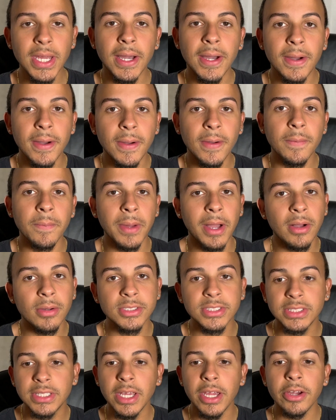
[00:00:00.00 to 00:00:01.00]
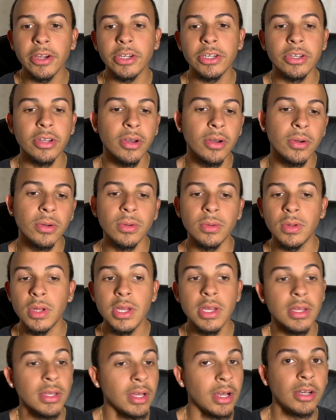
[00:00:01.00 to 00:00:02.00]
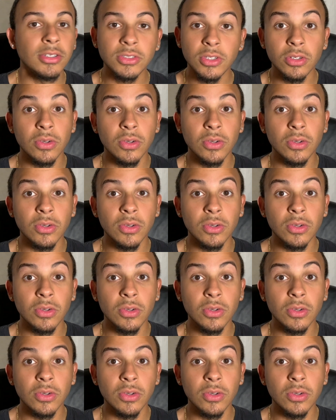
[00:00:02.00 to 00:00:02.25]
I was there, you know, I was